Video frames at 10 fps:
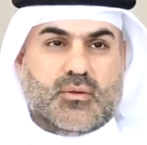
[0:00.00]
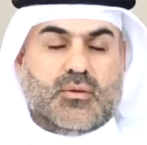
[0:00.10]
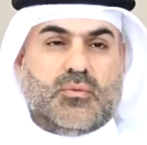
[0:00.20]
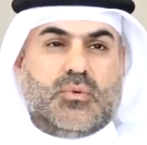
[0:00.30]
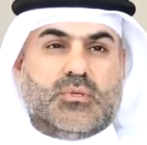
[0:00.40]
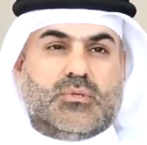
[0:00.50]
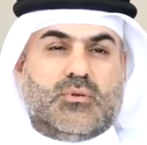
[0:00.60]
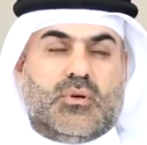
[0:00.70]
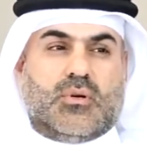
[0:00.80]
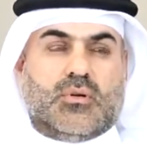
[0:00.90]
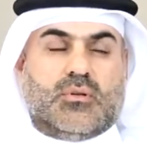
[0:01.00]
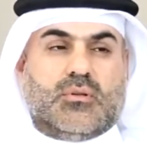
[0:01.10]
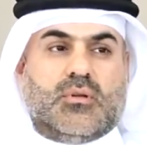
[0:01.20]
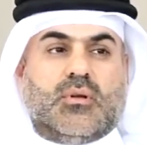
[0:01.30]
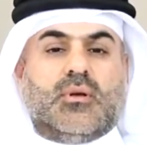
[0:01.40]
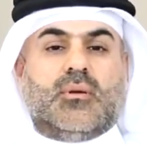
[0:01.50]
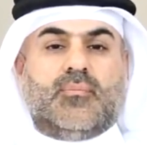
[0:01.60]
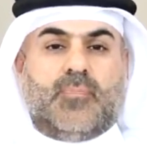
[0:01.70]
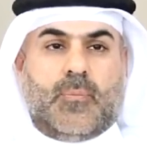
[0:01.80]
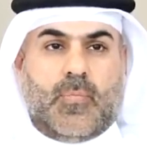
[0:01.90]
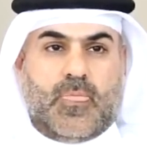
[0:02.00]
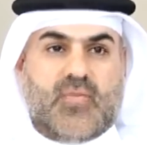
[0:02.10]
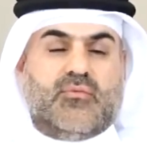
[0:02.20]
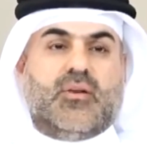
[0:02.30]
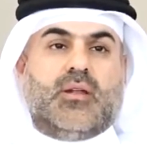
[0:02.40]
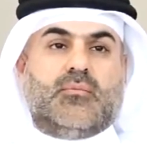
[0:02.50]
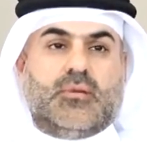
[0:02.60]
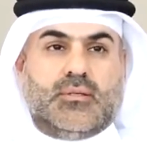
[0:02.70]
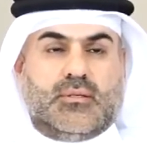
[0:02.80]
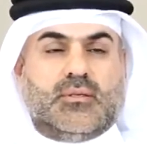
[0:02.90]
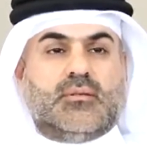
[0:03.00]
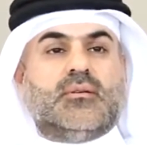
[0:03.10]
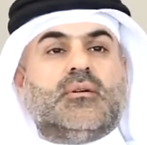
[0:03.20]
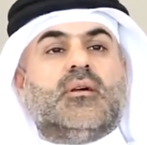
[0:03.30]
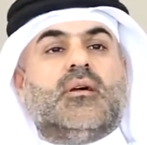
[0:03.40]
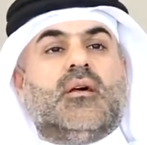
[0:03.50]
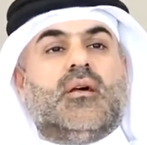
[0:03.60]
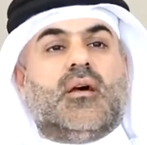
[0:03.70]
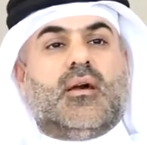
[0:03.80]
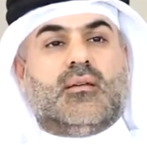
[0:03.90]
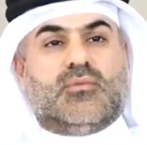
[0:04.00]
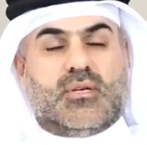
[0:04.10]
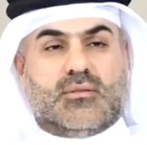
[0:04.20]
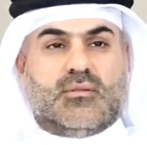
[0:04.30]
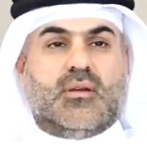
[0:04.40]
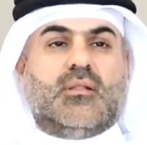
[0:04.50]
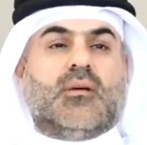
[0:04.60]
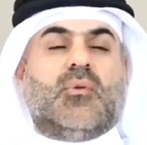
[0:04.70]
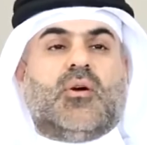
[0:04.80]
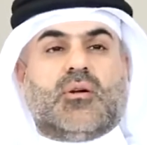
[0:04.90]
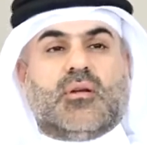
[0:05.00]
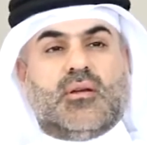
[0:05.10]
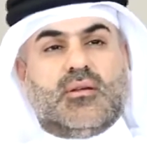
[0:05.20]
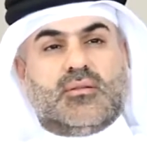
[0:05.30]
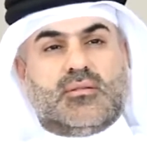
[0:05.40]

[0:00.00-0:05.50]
We start developing and testing the market.